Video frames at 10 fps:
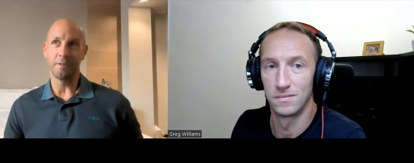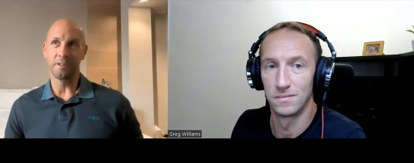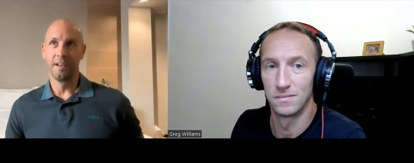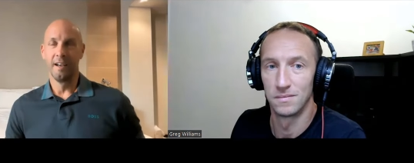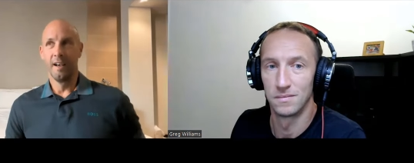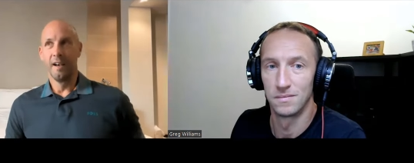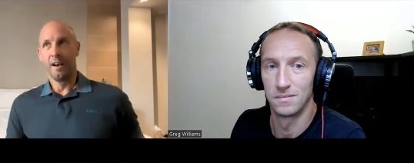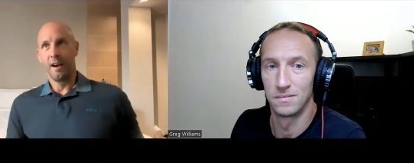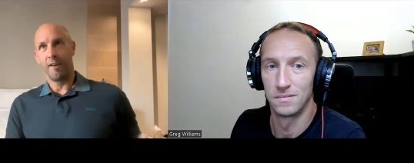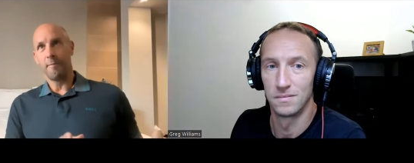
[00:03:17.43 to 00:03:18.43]
Speaker 1: there was...
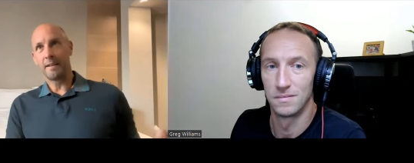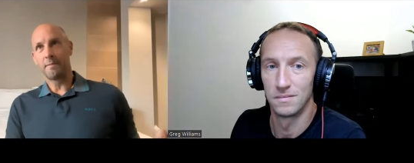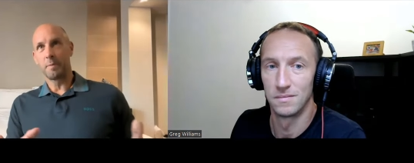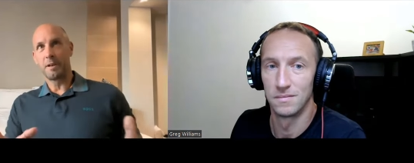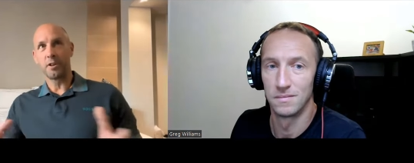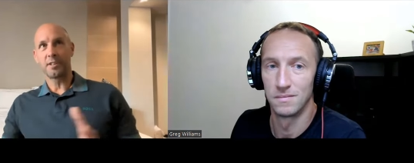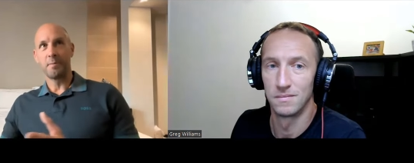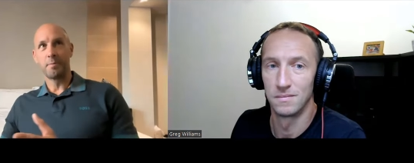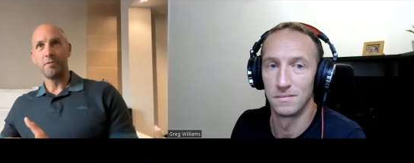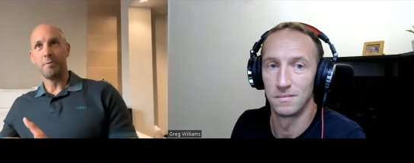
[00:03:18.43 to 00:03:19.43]
I've made probably lots of
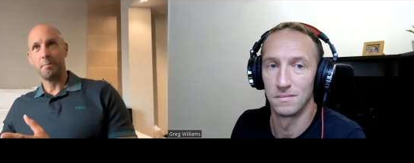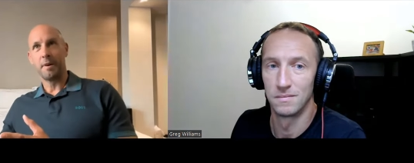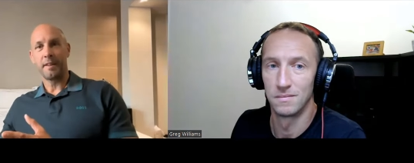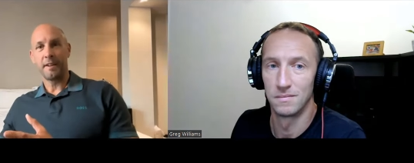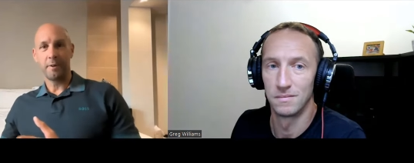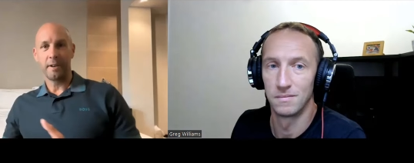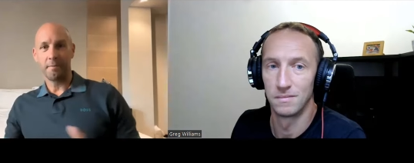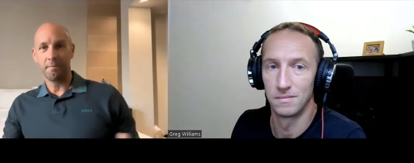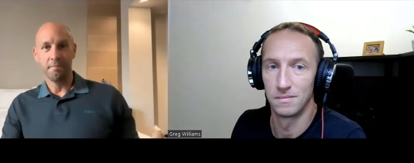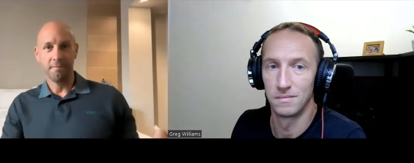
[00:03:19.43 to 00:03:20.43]
improvement, but then I went
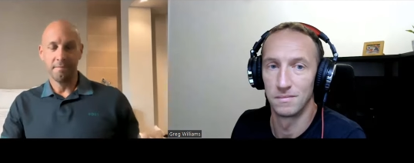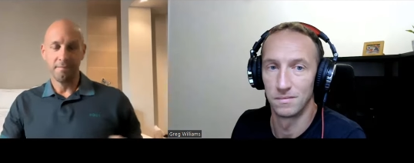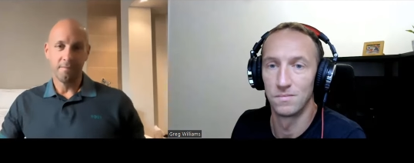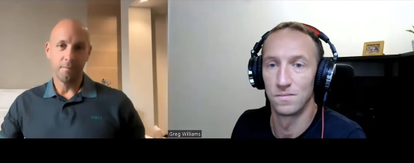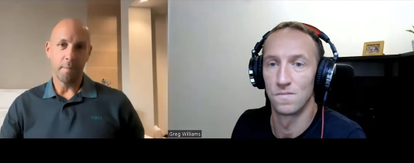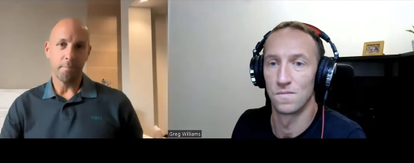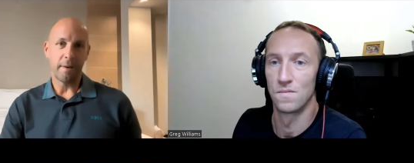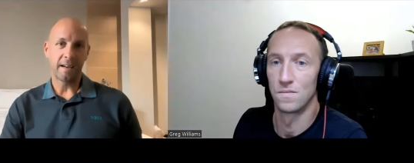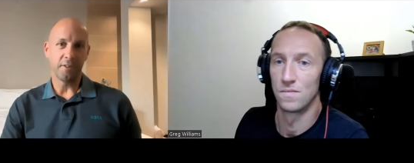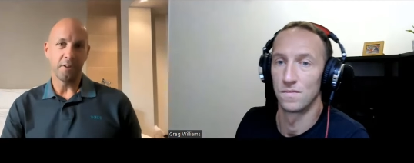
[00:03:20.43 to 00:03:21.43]
and went
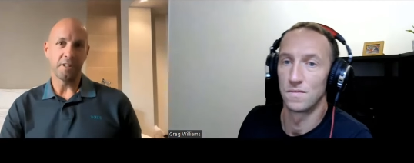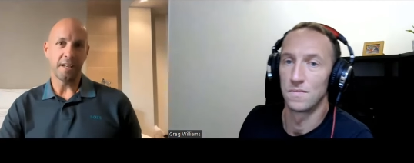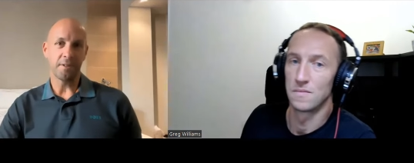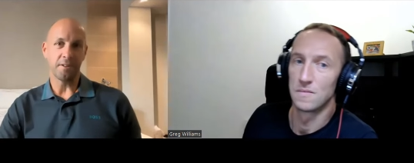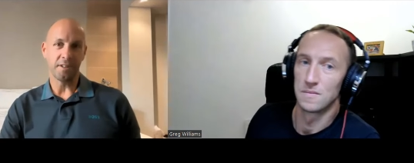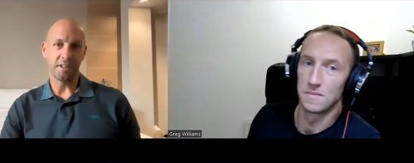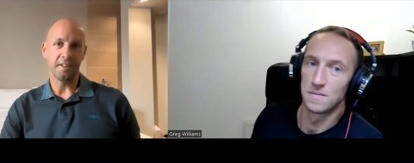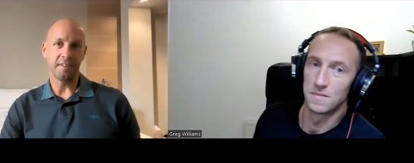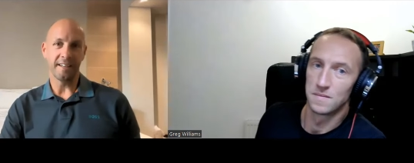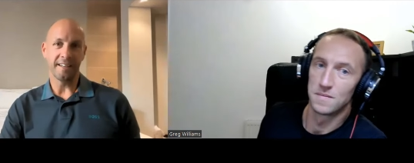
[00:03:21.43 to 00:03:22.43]
back a few steps on
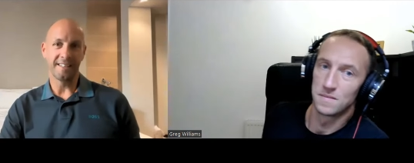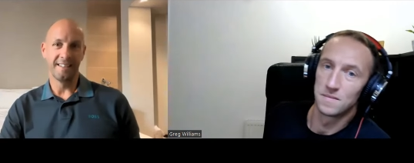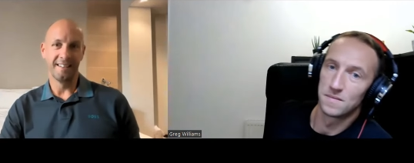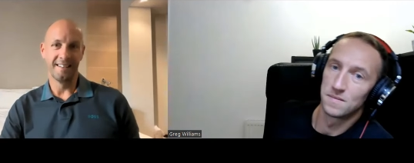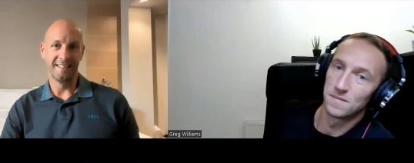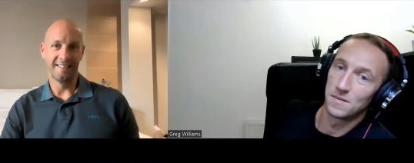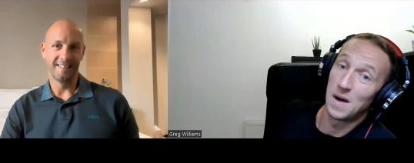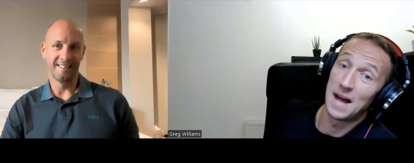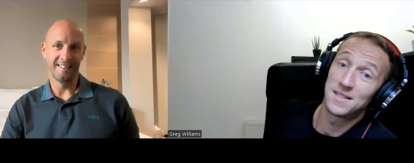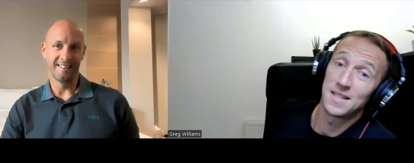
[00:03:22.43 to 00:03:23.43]
certain things.
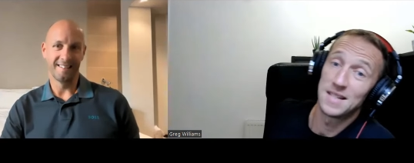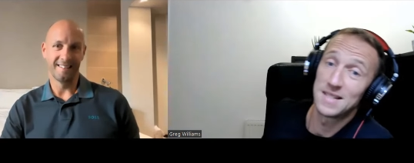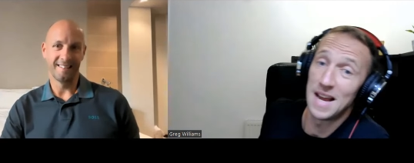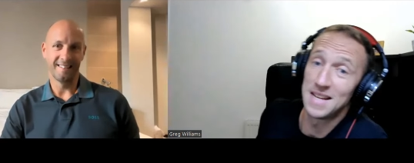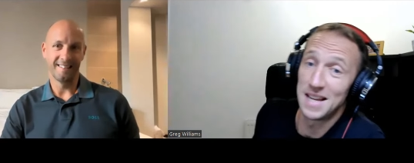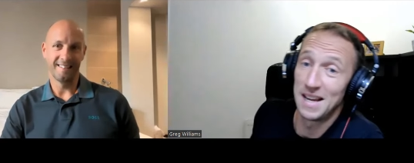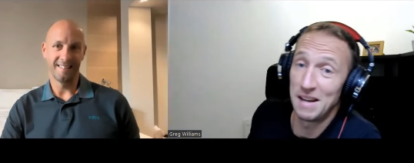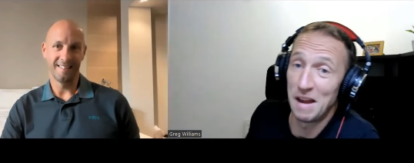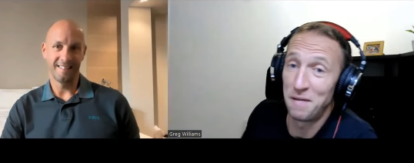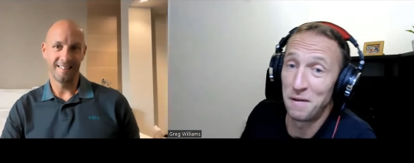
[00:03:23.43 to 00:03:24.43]
Speaker 2: Right, it's, it's, it's,
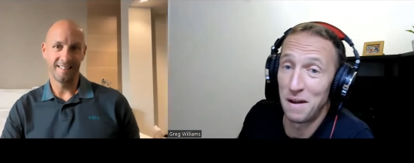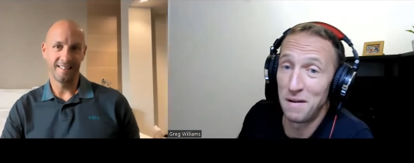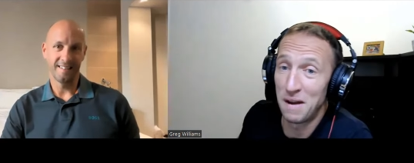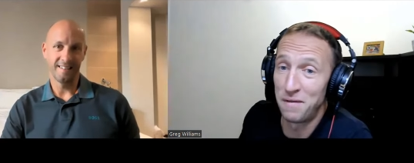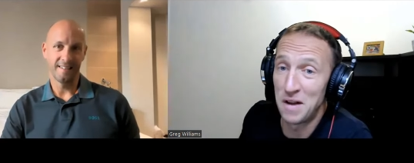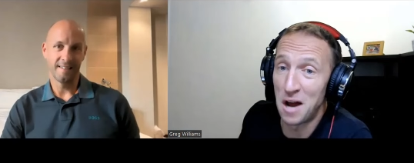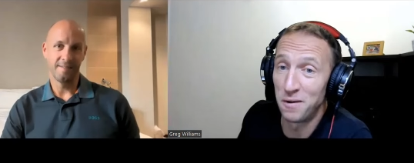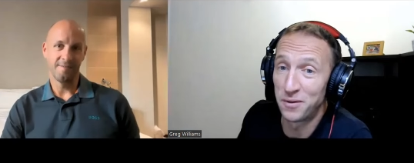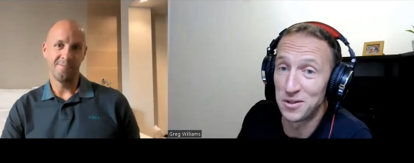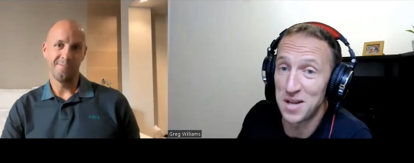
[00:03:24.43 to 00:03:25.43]
if you if you know
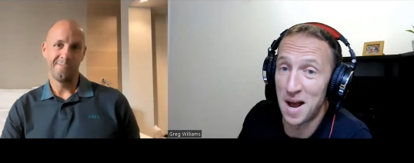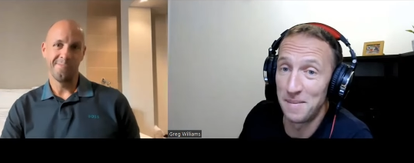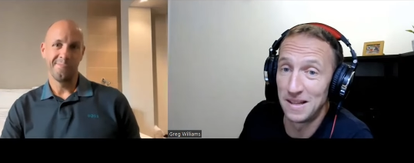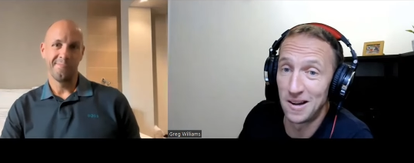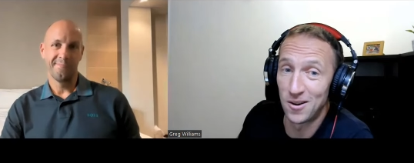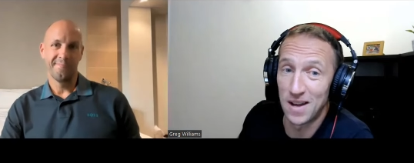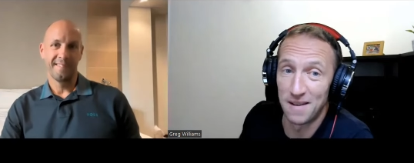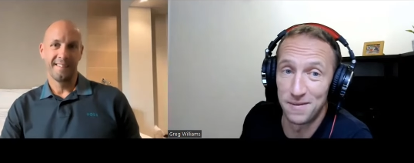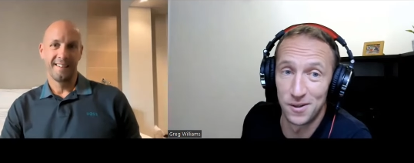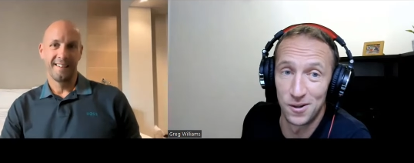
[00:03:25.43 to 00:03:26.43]
you've got time in the
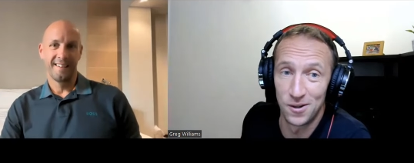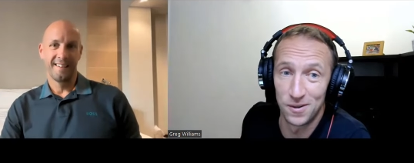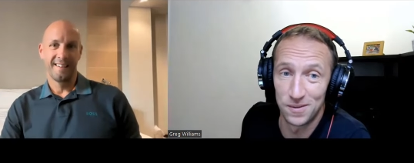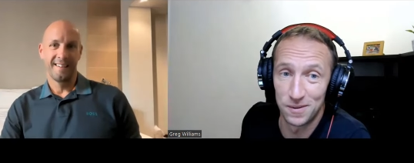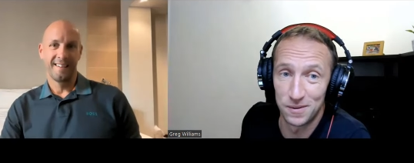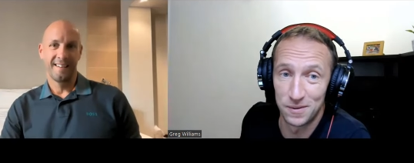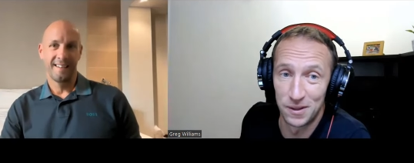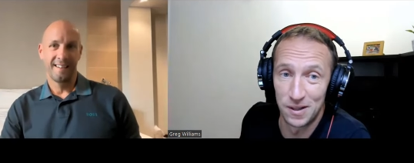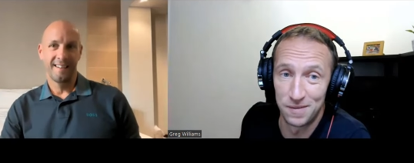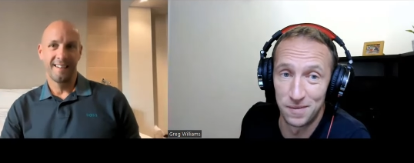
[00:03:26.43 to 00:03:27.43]
locker for
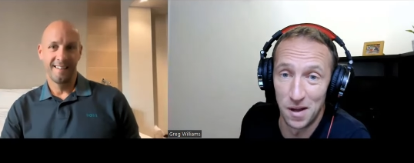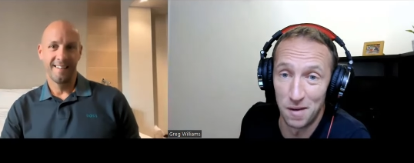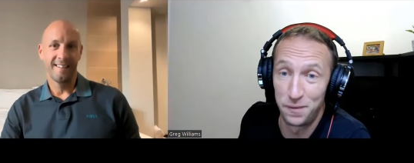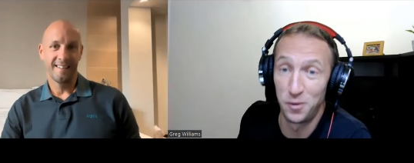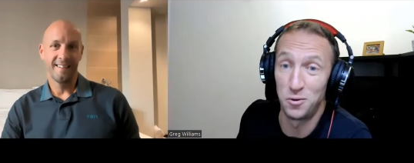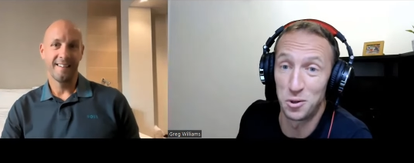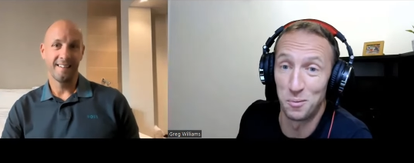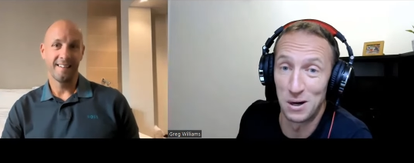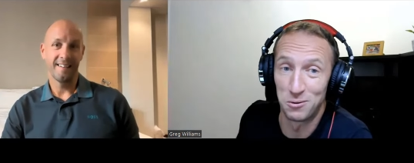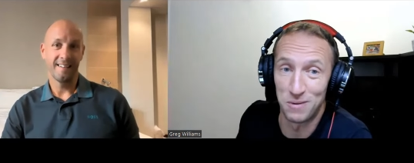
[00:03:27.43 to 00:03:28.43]
for a, a future
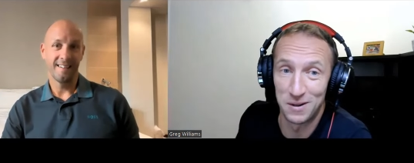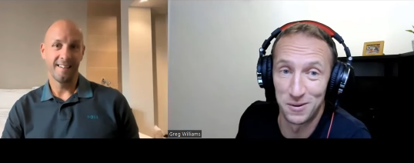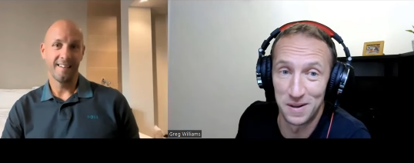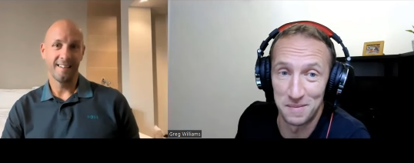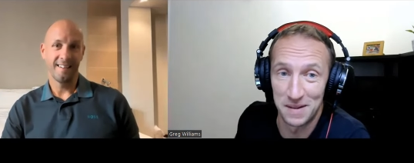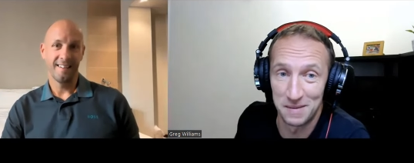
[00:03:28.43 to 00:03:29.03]
world record, it